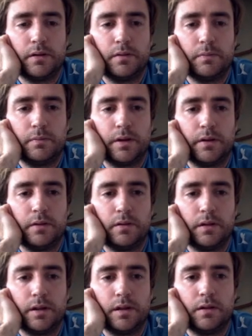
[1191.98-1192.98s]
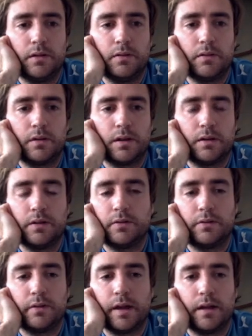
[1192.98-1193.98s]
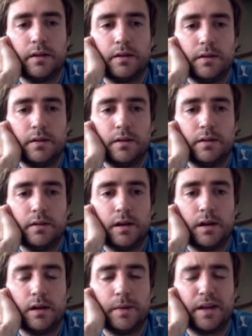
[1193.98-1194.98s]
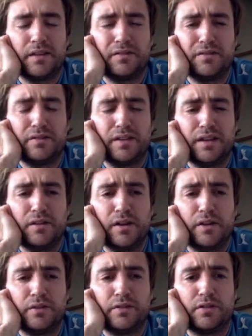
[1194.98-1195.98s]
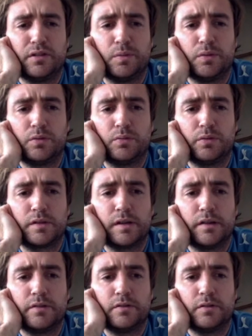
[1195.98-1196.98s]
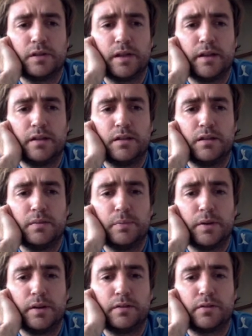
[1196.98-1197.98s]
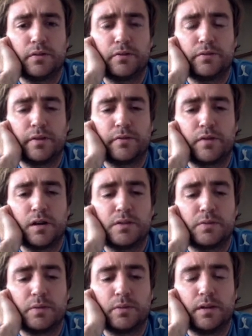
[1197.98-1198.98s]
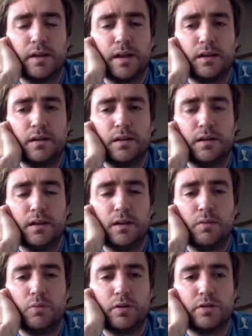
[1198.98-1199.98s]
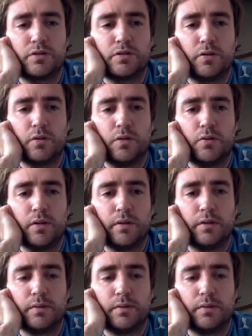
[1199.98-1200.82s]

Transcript: Very related new card. Don't do that. I don't really know how it determines which cards are related, but so if cards were related, it wouldn't show you the